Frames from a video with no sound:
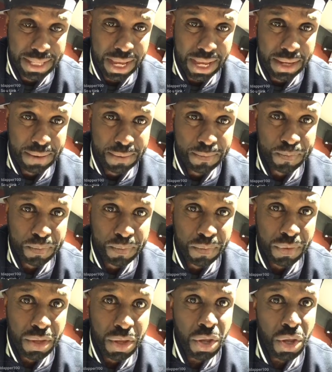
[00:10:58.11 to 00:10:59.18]
that,
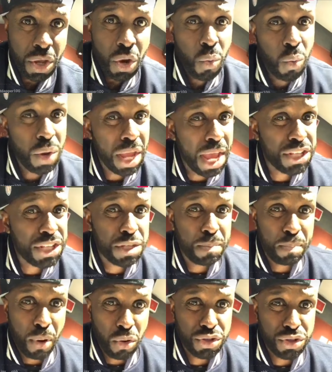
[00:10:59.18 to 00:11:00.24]
we ain't
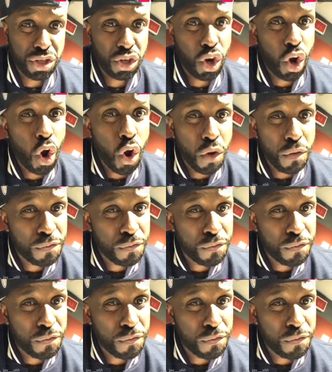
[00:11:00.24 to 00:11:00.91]
supposed to call